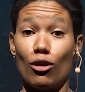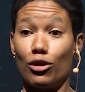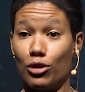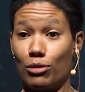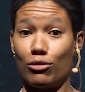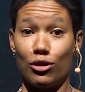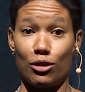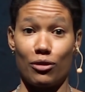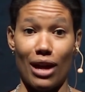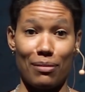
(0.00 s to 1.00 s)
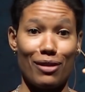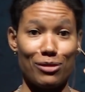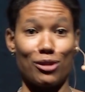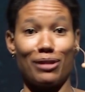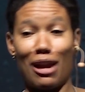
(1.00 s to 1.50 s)
You could grab, I'm
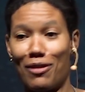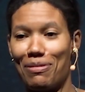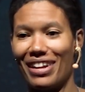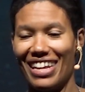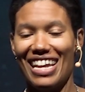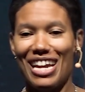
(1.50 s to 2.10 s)
assuming everybody